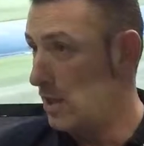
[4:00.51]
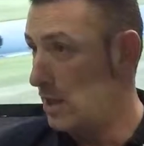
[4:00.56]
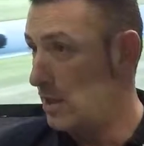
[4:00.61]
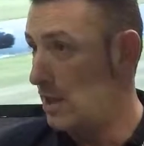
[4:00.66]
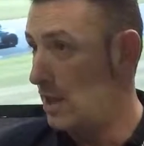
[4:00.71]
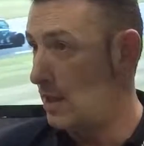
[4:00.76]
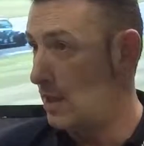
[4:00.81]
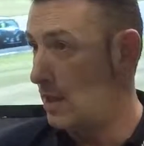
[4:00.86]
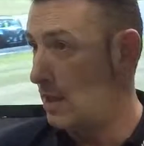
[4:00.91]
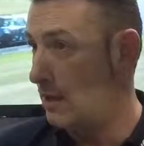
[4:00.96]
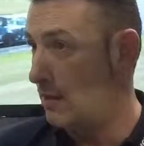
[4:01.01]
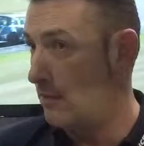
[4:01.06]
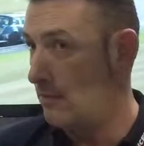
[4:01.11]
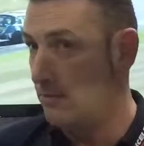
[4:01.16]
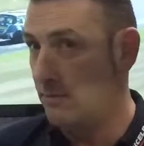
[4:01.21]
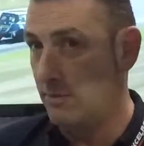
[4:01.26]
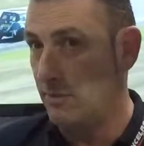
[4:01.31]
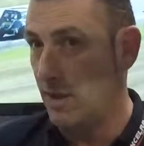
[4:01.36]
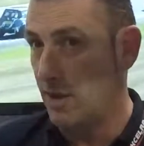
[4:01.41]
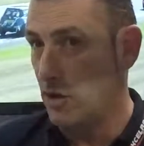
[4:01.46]
and then
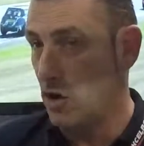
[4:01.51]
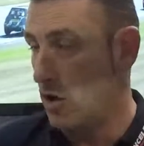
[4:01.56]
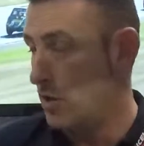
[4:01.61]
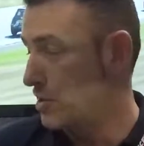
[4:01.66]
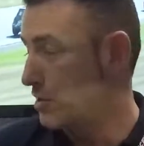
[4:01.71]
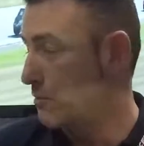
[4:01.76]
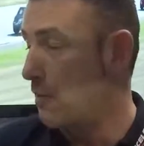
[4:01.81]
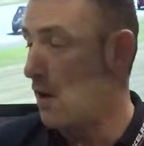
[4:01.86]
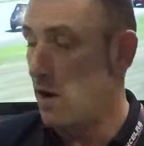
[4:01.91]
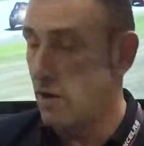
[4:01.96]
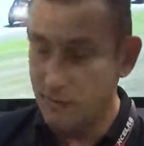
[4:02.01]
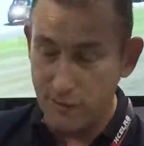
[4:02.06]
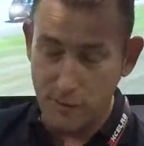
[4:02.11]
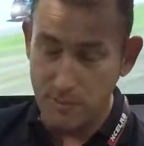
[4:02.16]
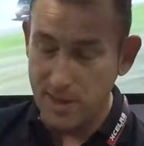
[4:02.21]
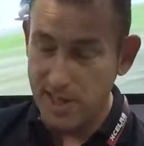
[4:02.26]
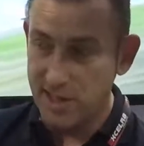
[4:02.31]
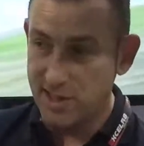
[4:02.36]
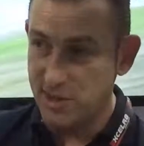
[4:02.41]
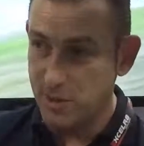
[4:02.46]
they got a smile from
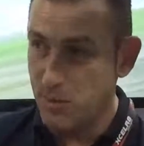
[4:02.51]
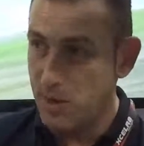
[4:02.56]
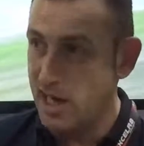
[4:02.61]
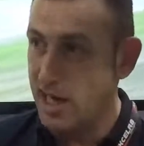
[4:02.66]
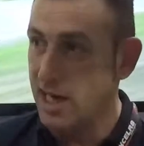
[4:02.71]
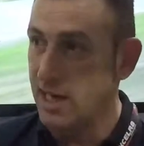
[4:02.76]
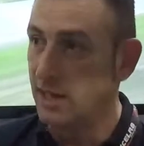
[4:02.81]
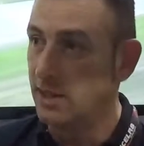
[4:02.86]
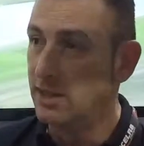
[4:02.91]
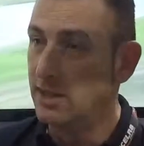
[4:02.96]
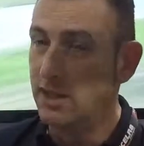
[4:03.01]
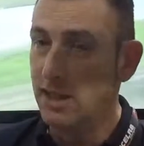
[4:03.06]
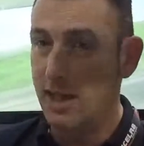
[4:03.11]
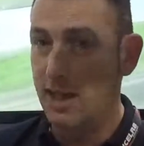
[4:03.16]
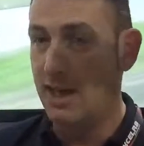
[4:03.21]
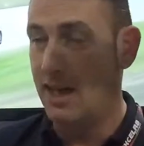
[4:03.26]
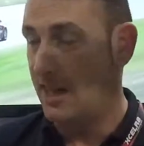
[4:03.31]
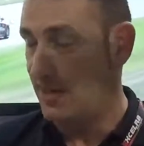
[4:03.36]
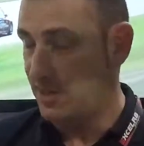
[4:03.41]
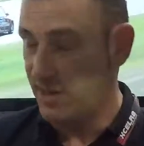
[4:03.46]
ear to ear
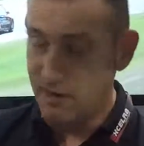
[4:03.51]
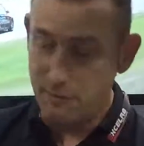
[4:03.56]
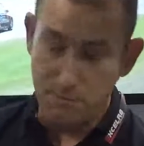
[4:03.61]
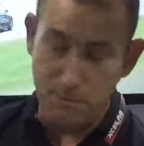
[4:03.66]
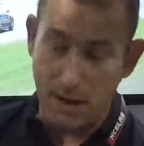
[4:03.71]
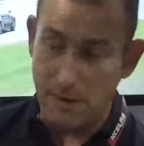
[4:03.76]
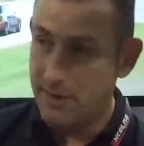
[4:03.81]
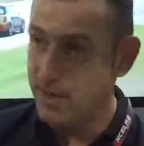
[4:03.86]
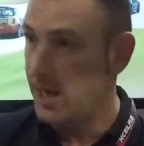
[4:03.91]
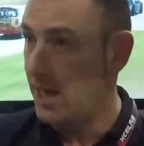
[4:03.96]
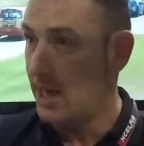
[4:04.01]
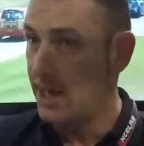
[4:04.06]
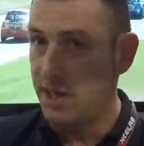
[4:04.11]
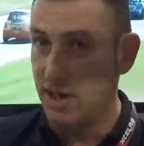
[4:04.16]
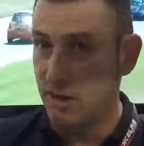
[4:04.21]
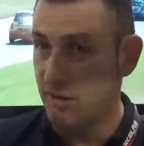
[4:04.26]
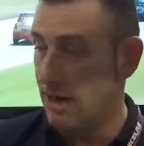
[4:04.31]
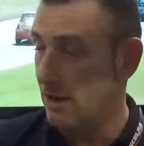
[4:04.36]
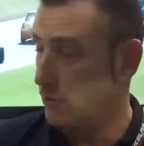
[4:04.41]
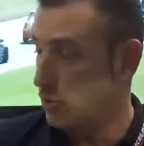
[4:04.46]
unless they've buried it in the
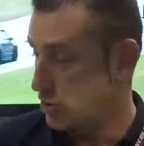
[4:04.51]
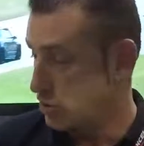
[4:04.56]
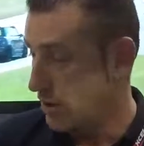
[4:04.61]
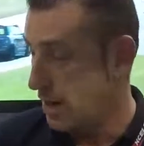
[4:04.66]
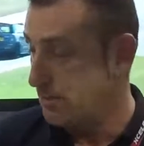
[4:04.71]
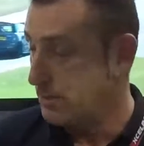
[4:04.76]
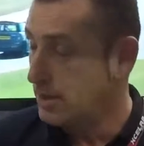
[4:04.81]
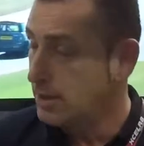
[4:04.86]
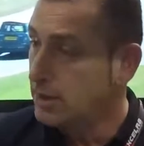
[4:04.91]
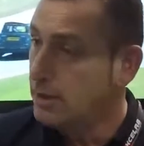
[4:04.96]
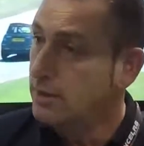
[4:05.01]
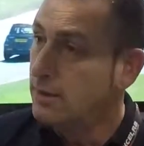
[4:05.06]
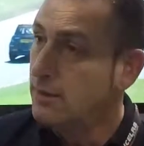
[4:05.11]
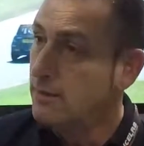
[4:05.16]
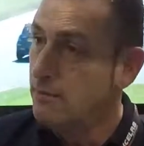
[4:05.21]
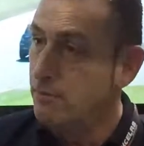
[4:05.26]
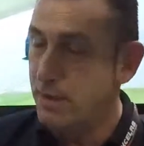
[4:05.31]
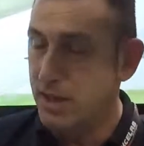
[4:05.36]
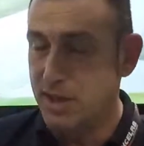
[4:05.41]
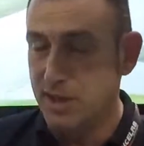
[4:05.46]
gravel trap
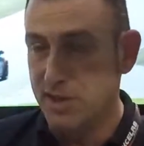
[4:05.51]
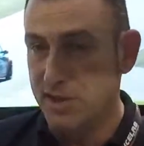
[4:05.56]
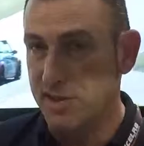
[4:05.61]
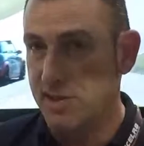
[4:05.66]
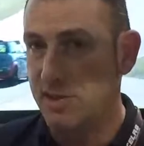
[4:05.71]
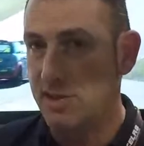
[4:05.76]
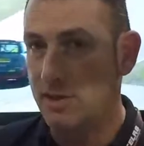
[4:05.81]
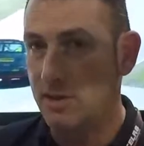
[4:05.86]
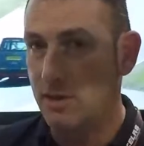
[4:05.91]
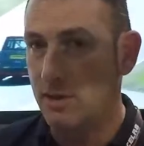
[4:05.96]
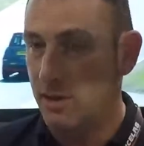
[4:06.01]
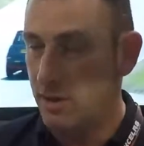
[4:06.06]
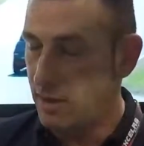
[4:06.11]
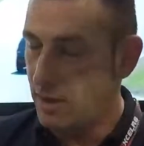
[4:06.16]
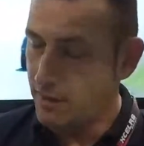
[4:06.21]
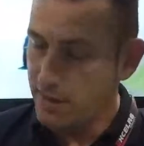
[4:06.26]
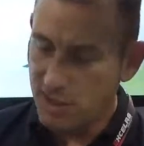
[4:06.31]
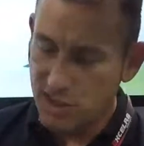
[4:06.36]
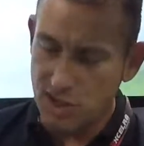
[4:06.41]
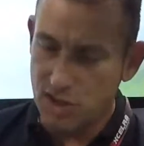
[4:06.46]
because
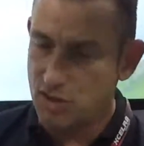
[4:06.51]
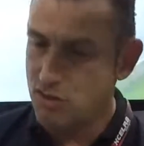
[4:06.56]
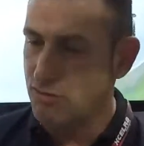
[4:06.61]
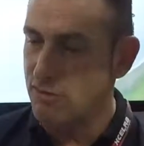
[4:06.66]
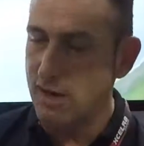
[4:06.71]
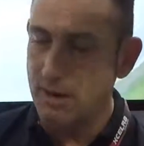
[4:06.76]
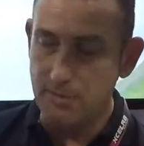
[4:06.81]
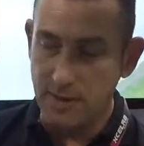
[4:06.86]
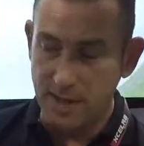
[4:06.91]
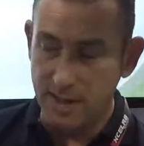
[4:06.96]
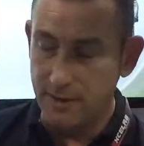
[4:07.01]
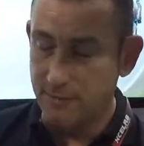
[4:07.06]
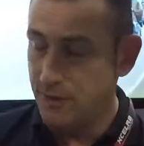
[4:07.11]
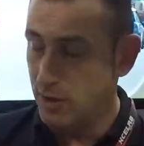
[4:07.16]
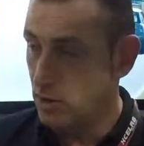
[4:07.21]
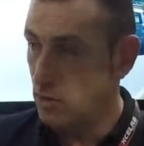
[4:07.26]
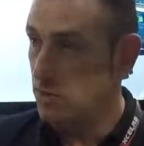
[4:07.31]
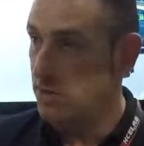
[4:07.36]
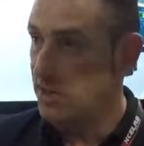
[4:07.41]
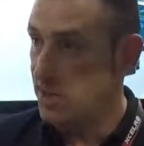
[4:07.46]
they're extremely
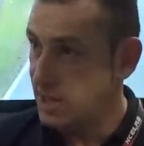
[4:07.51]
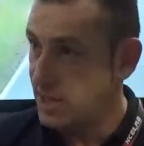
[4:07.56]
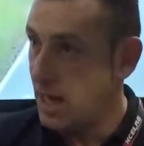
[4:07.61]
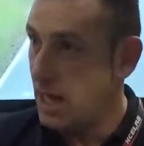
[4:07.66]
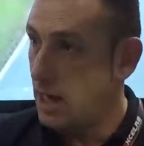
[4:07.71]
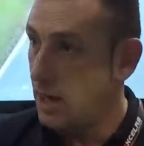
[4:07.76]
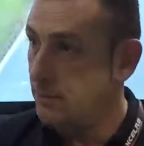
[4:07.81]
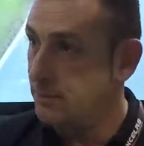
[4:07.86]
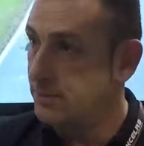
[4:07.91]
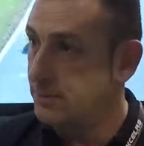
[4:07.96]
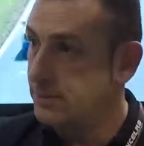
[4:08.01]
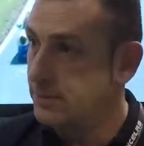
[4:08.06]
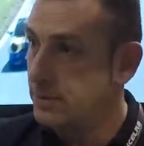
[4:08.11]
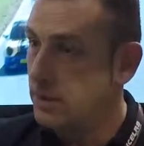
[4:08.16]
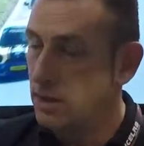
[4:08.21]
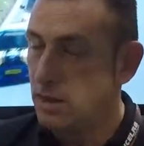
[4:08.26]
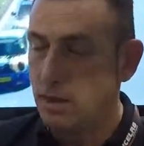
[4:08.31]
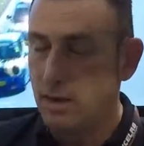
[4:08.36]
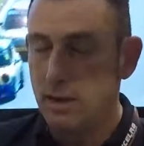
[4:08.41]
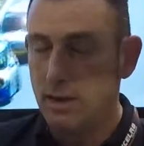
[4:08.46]
difficult to set up.
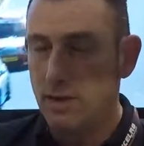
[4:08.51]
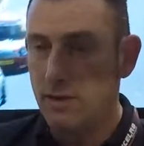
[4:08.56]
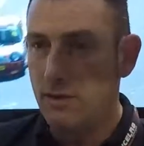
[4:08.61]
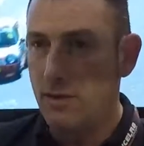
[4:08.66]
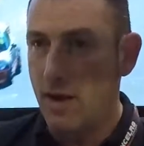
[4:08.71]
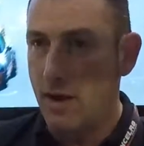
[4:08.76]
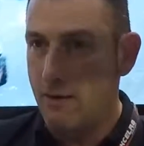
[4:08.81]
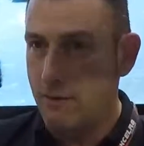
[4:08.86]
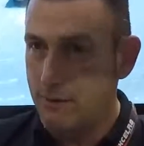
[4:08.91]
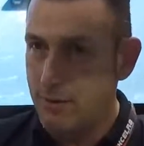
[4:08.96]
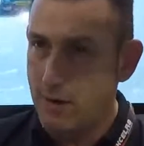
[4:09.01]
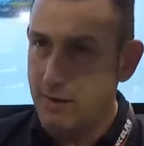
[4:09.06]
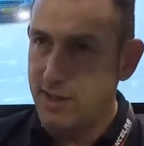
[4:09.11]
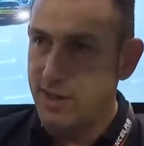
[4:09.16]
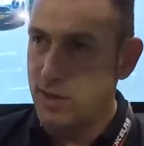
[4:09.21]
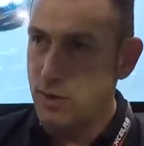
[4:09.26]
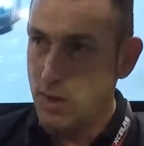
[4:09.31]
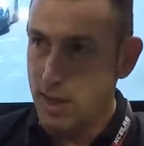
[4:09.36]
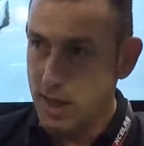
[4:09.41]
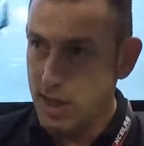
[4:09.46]
They are very
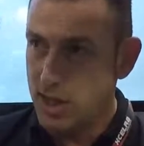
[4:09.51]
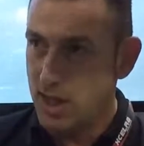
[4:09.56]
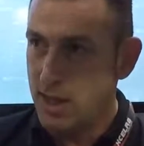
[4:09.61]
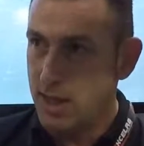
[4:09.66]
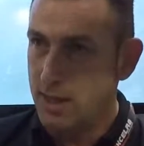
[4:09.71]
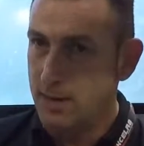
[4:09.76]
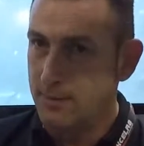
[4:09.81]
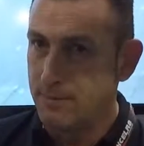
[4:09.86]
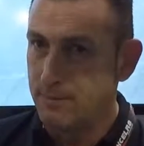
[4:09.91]
twitchy.